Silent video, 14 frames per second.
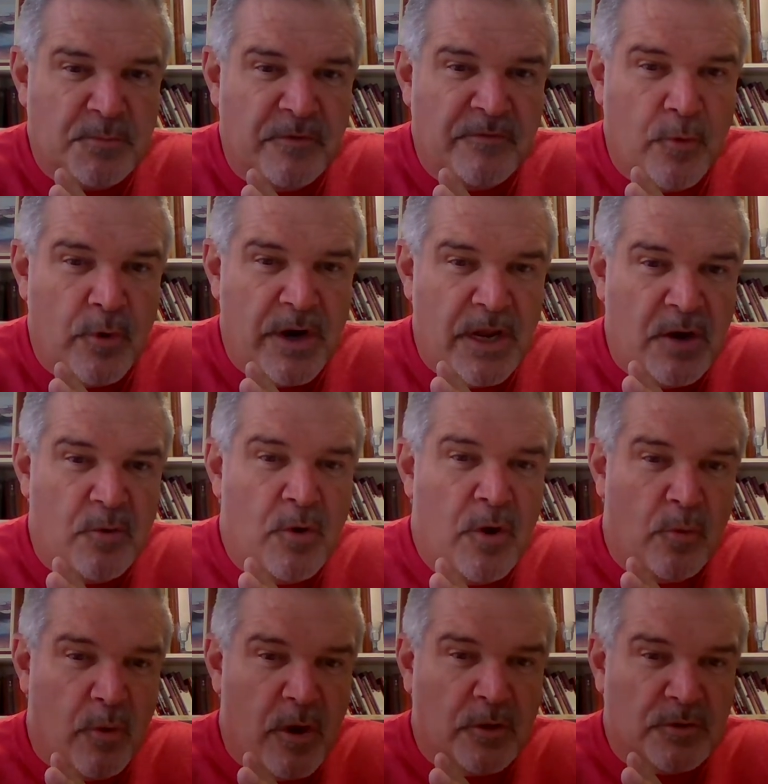before he
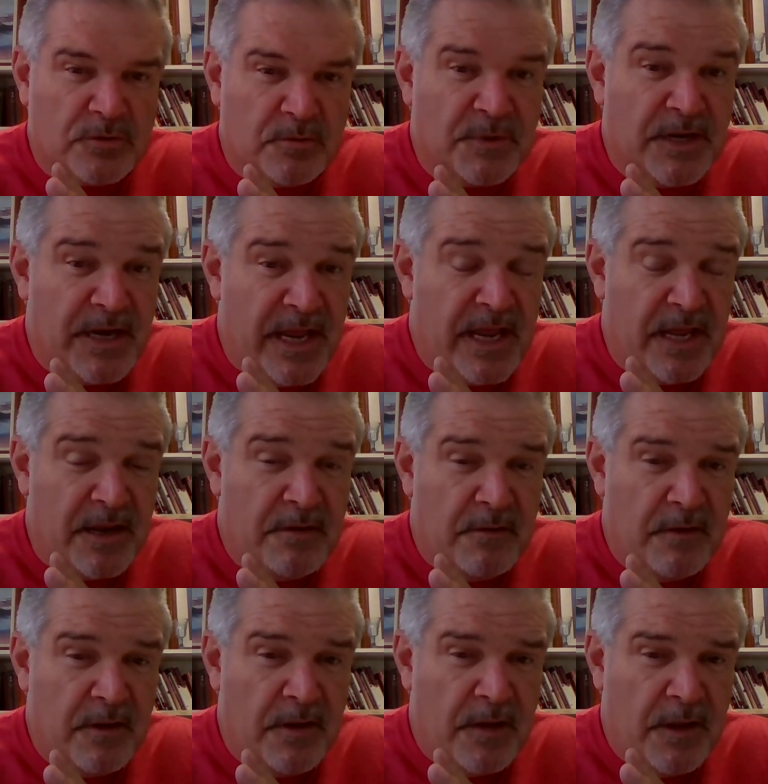rose from the dead.
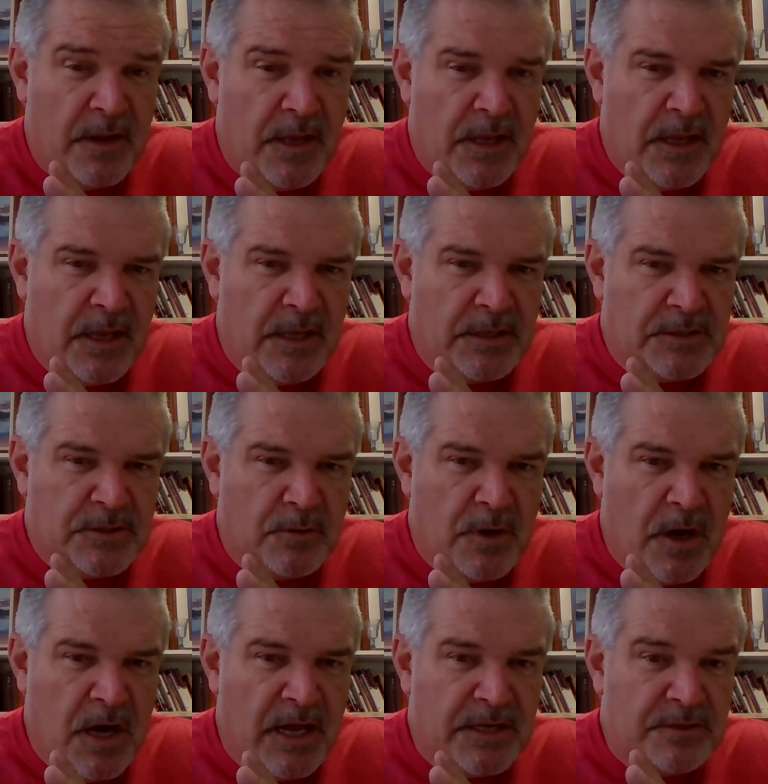And so
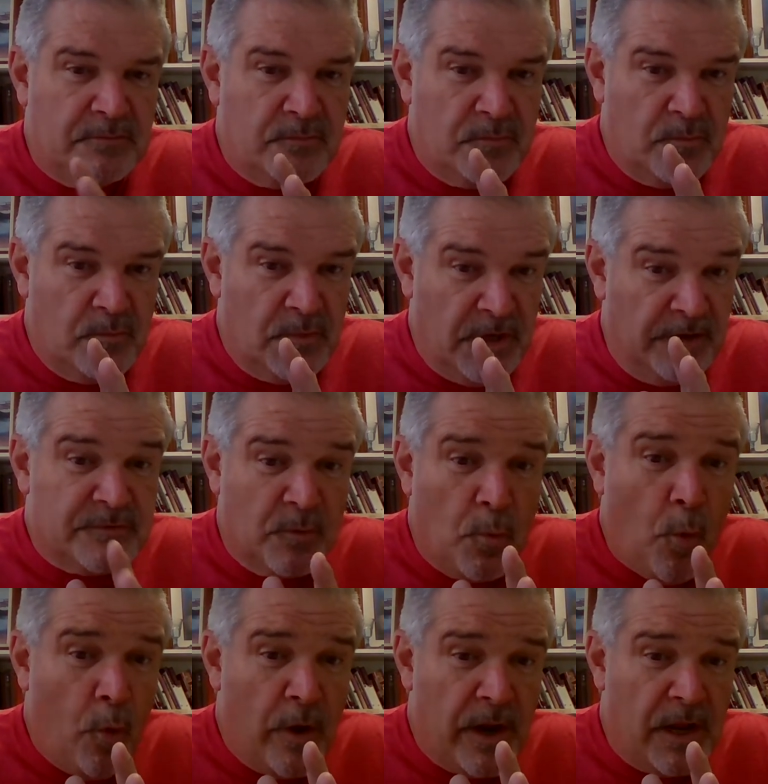God gives a
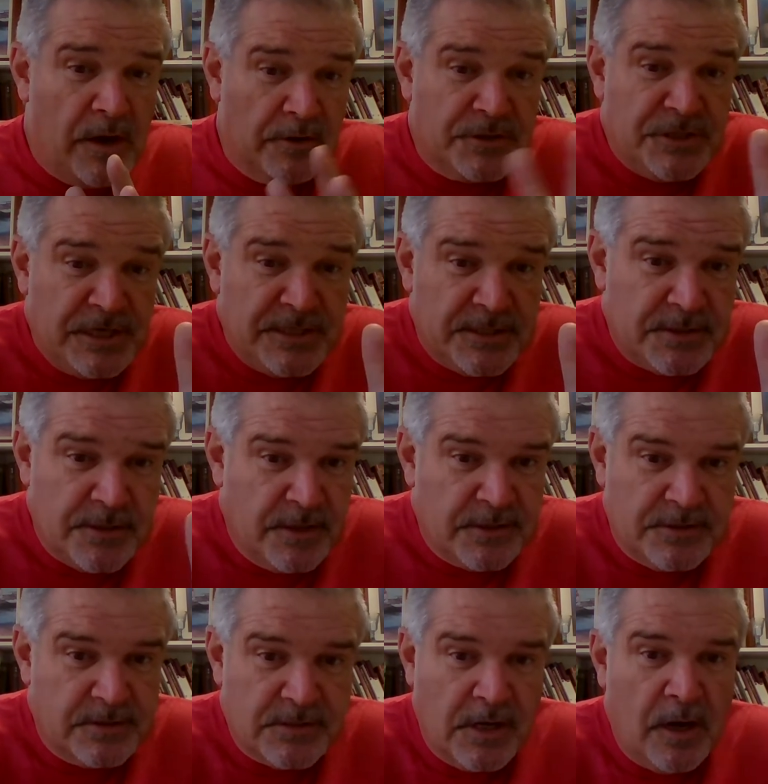warning here. Jesus
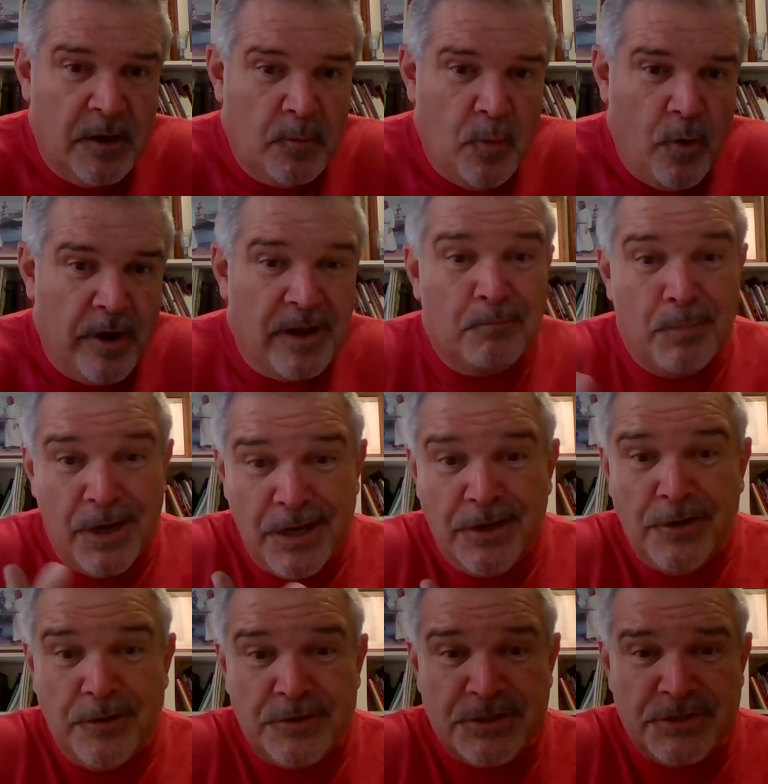does. It's a clear warning, but he
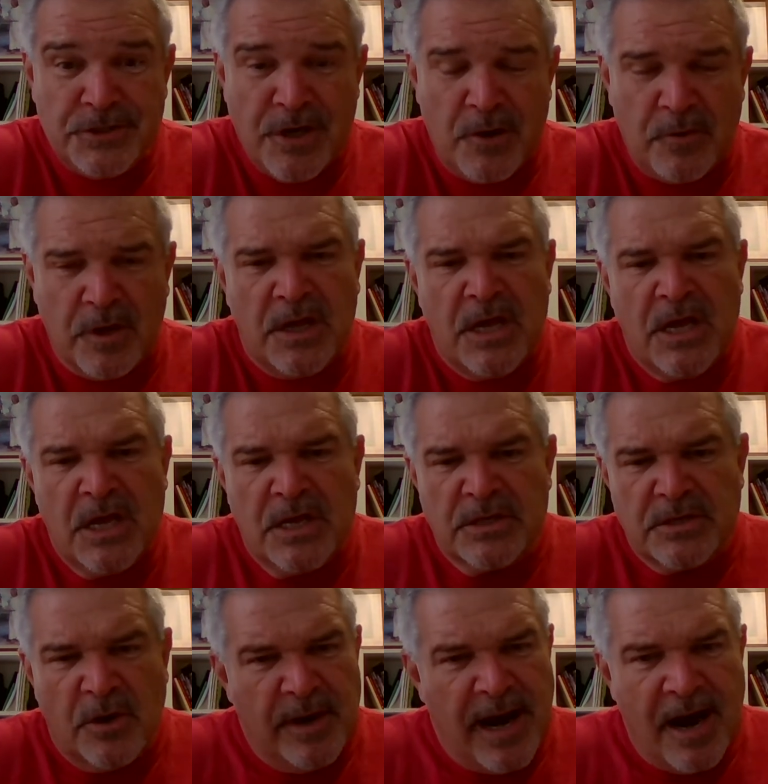uses Jonah.
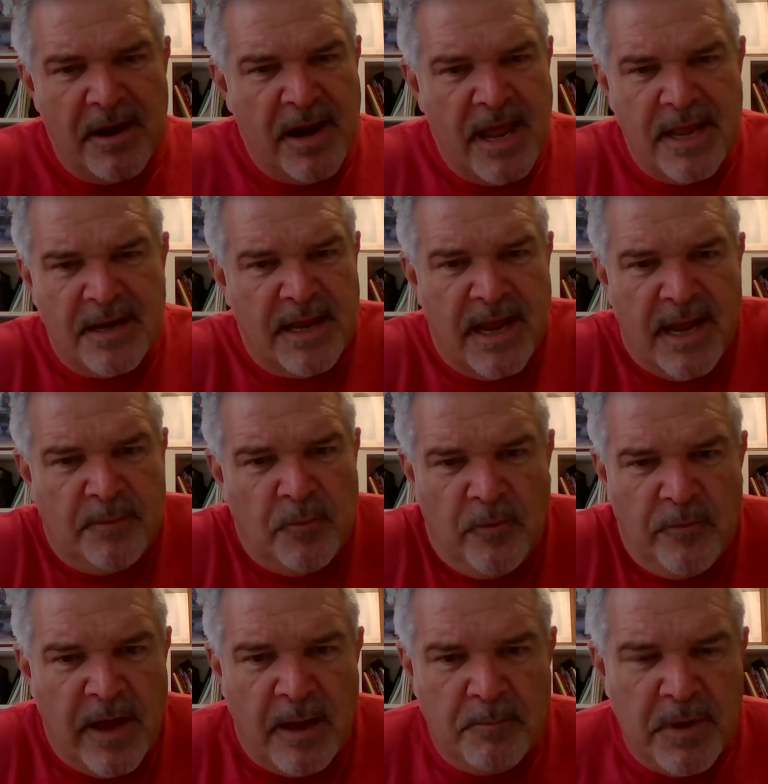So in our day and time, when
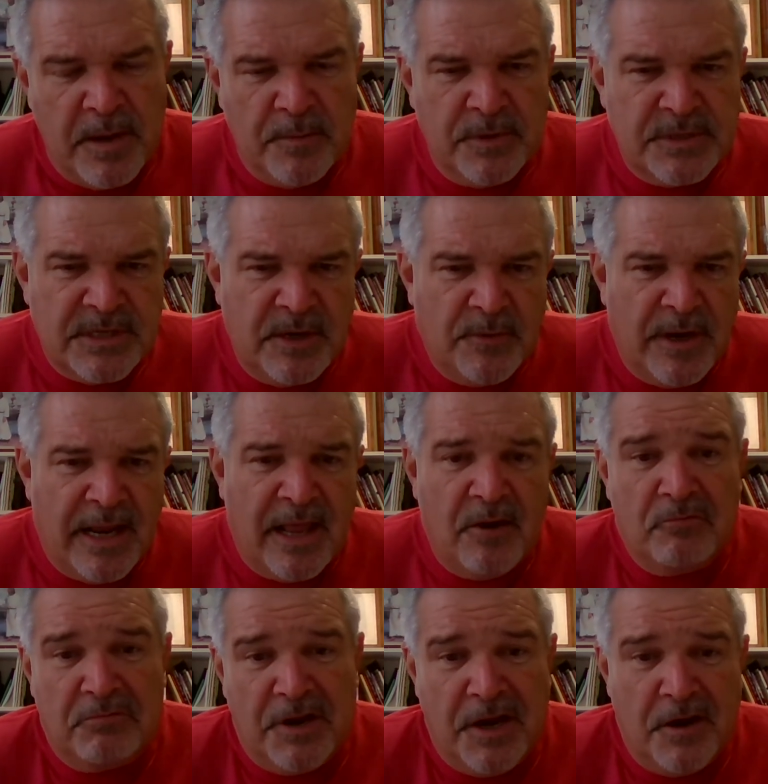we got people that say, well, I
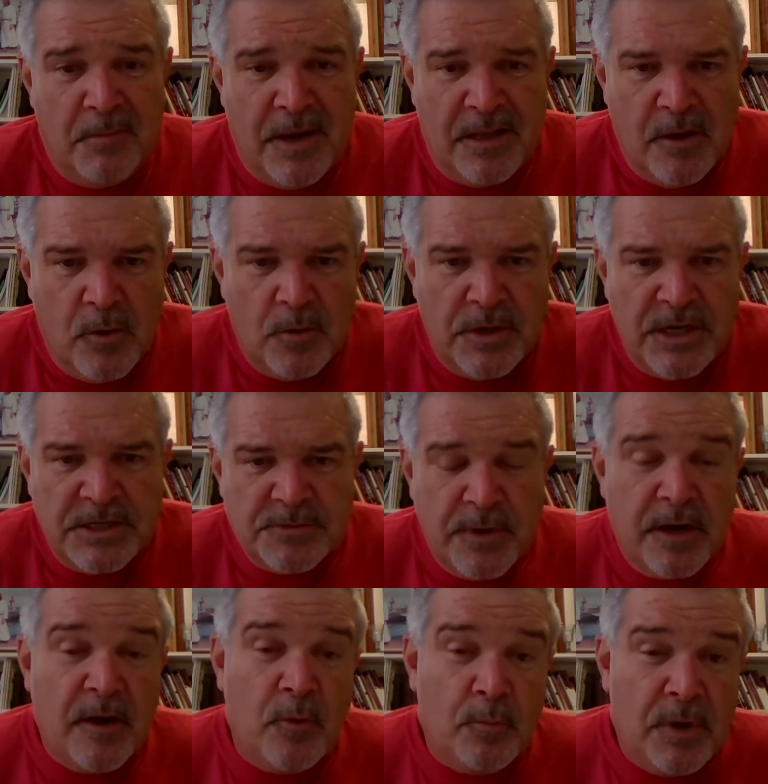don't care about the Old
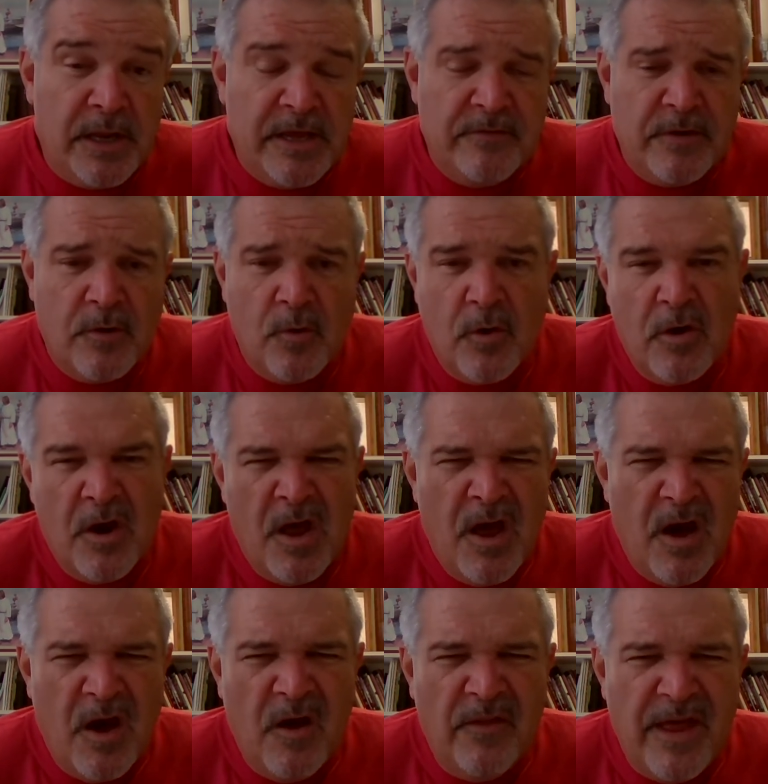Testament, I don't believe it, or,
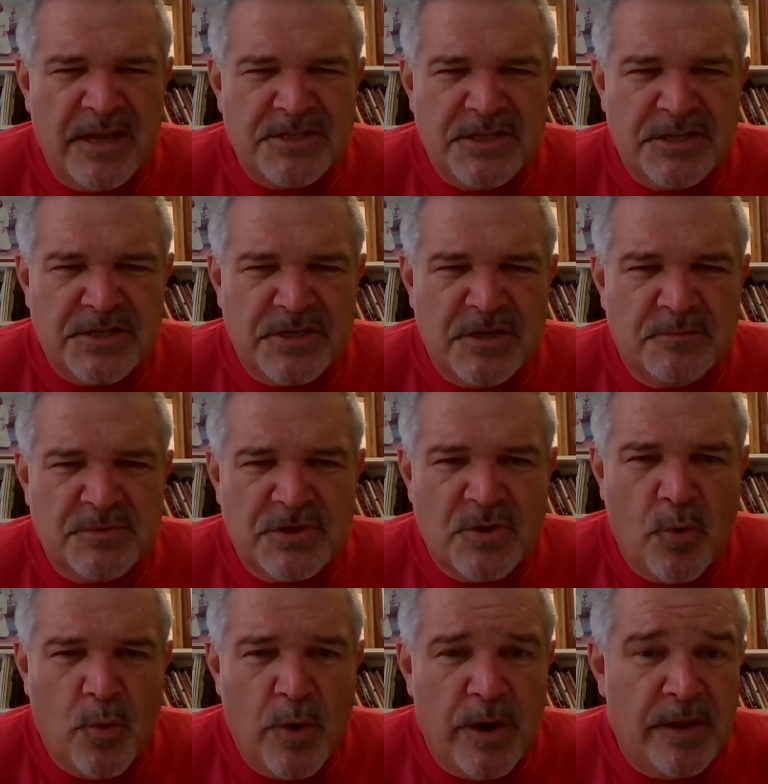oh, that's just some
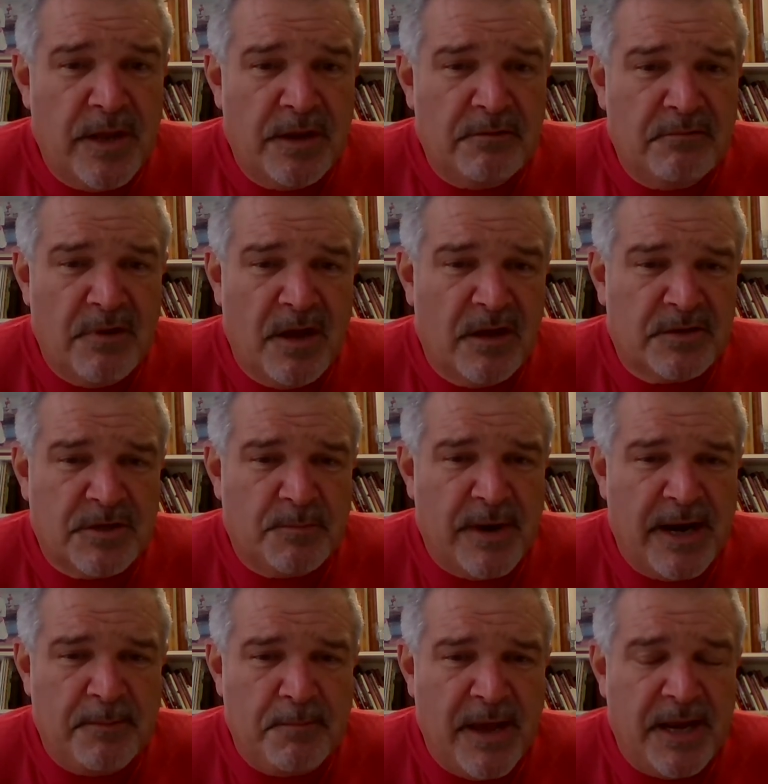story that
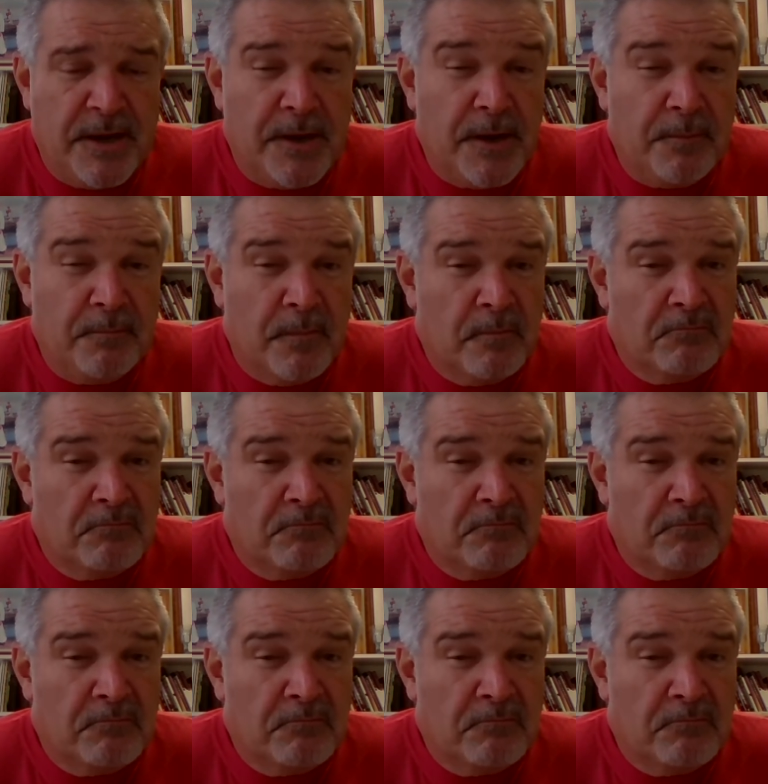somebody made up.